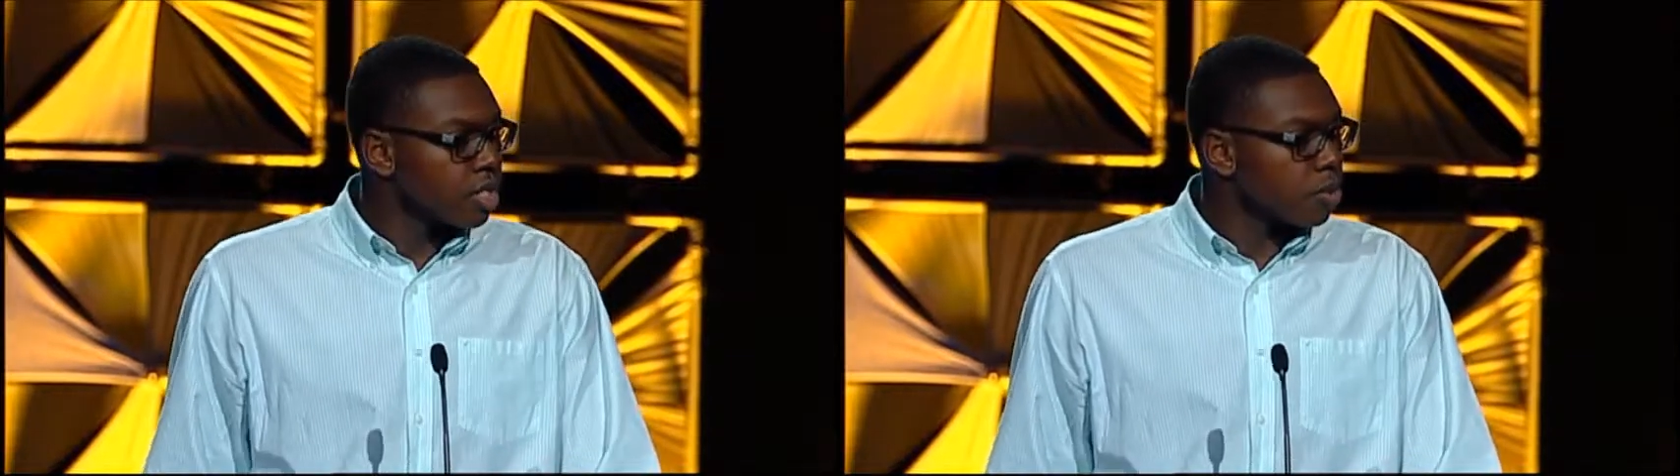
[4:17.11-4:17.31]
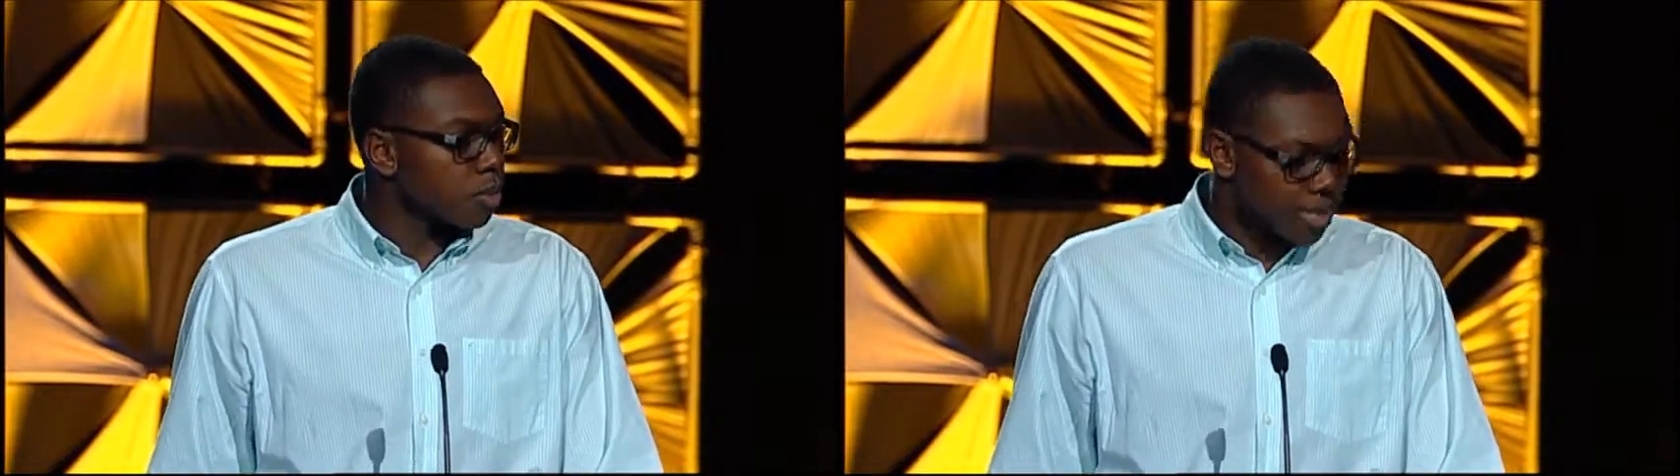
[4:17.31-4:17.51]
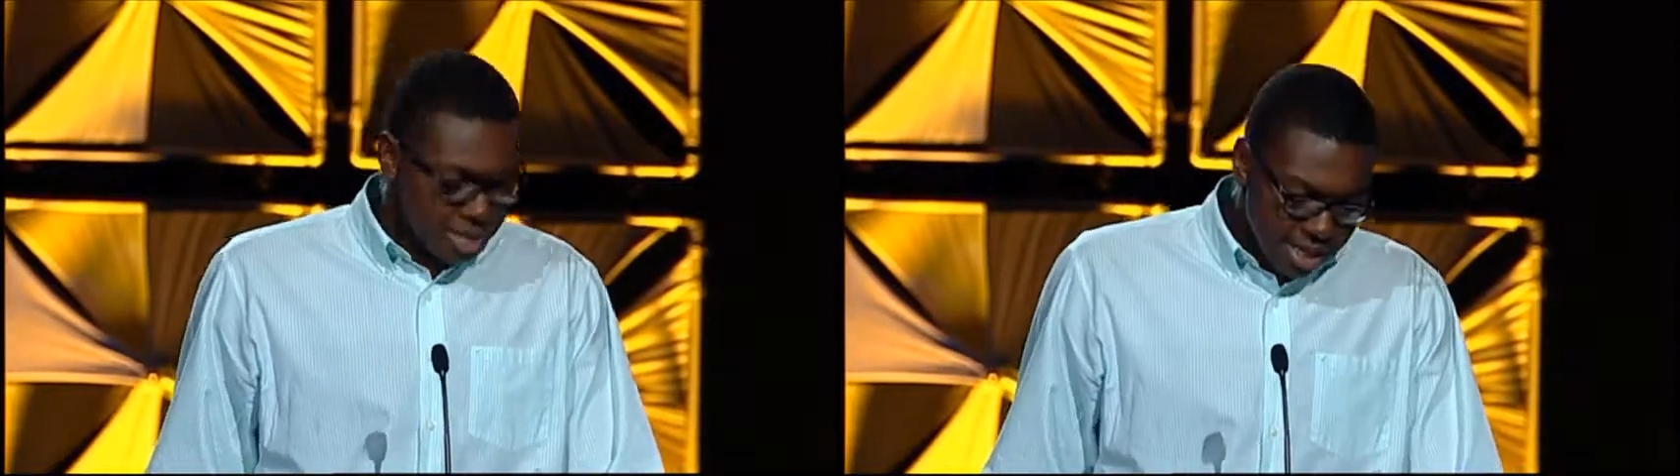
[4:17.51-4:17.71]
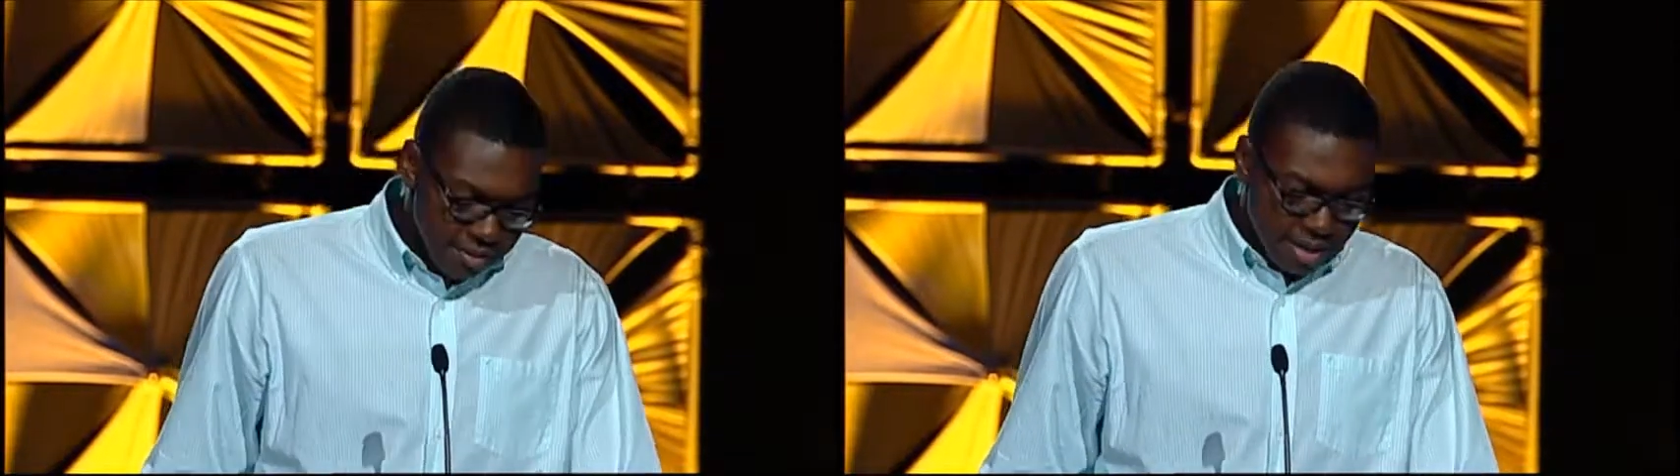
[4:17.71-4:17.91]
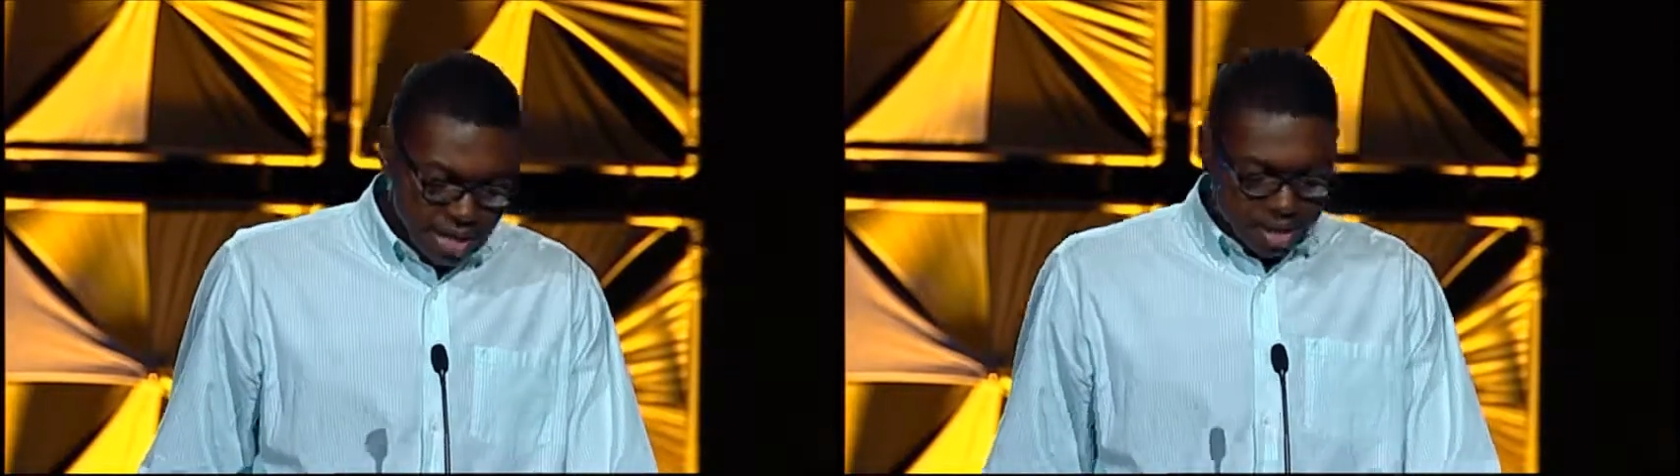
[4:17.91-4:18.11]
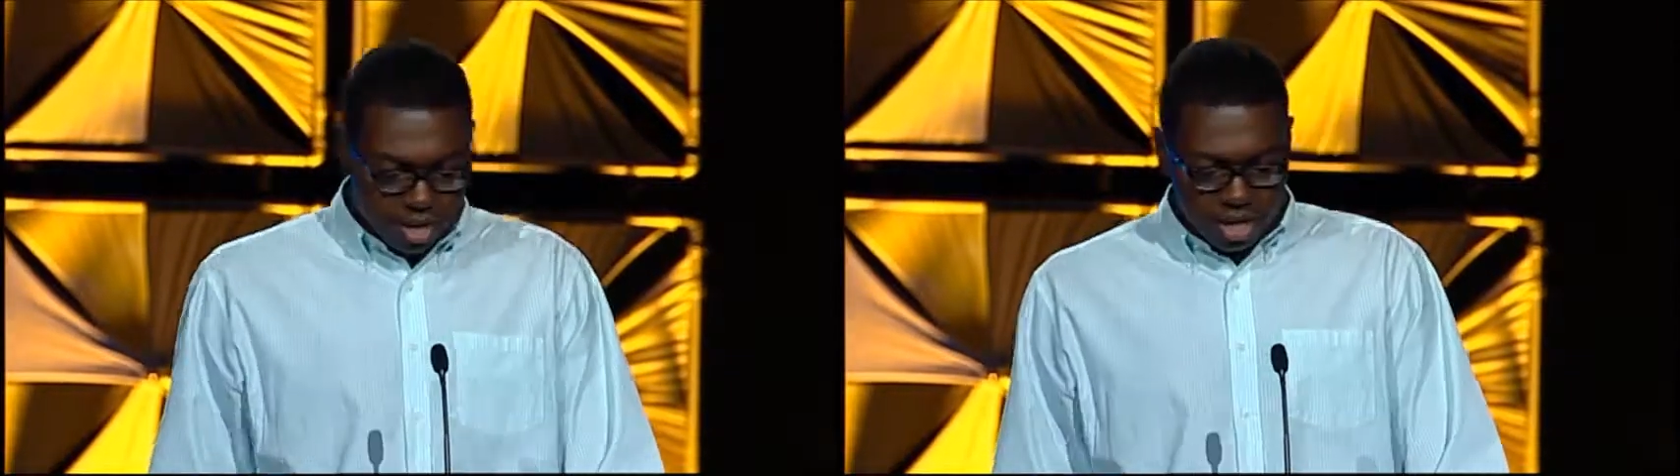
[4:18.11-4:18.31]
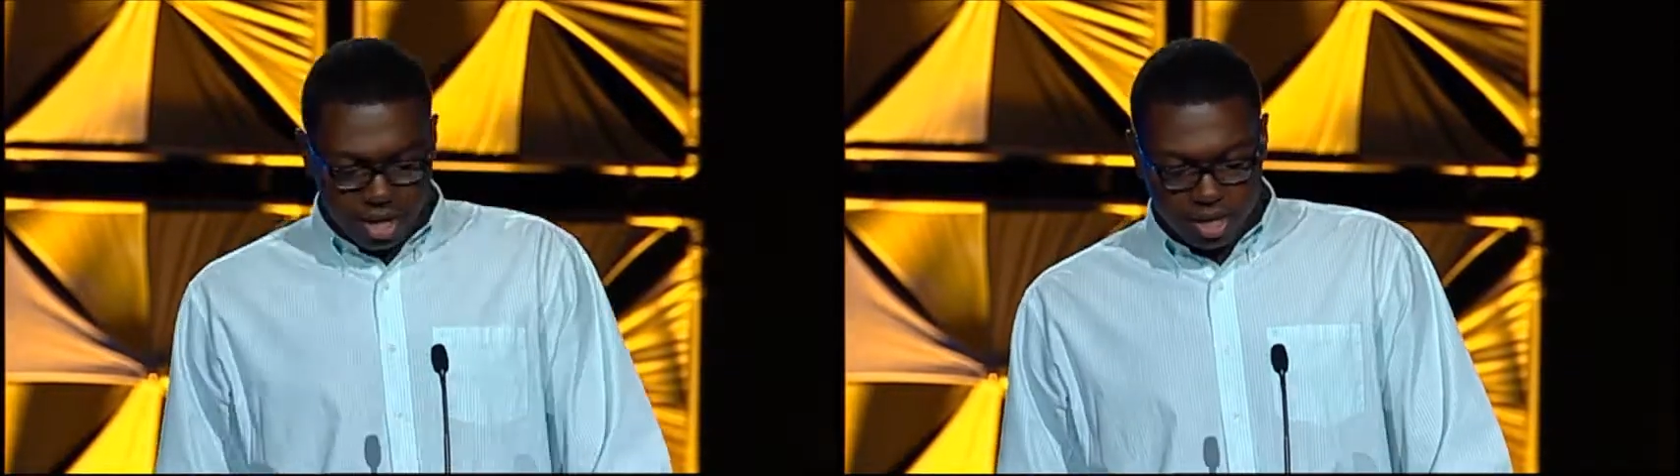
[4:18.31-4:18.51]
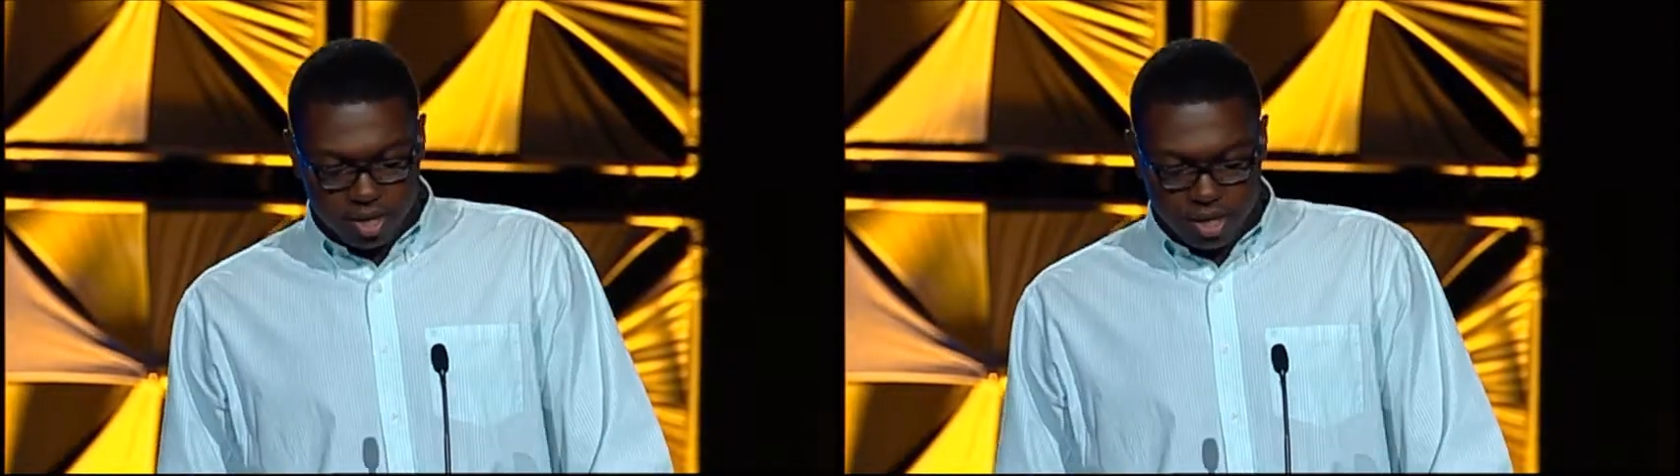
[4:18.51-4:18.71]
to perceive that
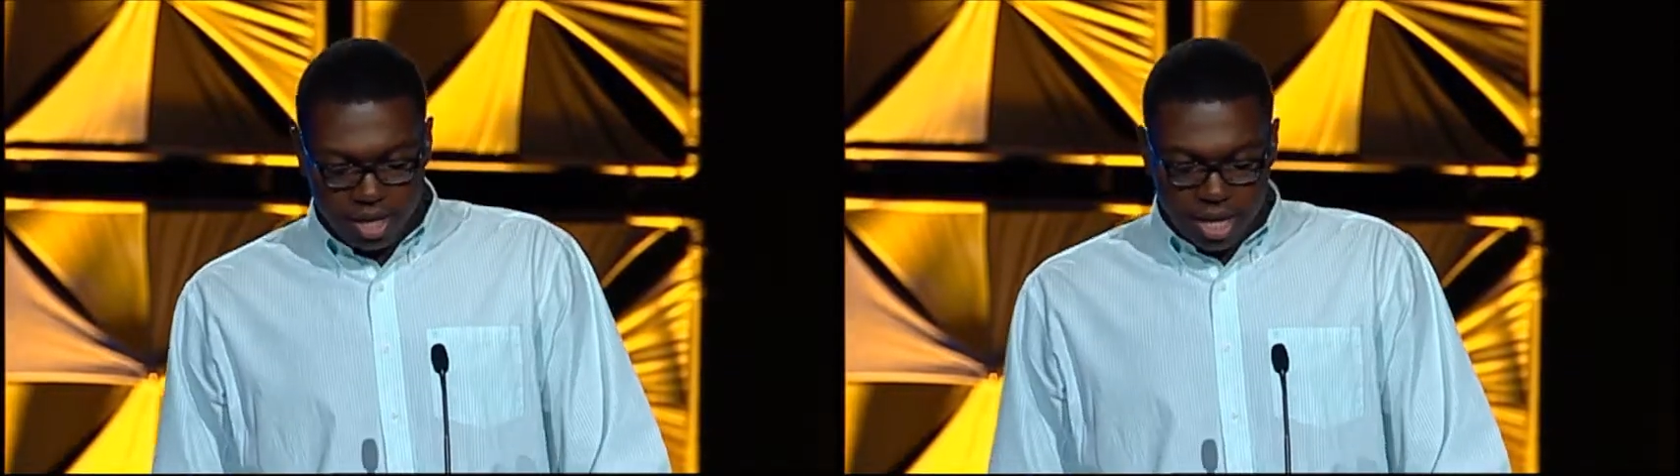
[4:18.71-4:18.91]
change,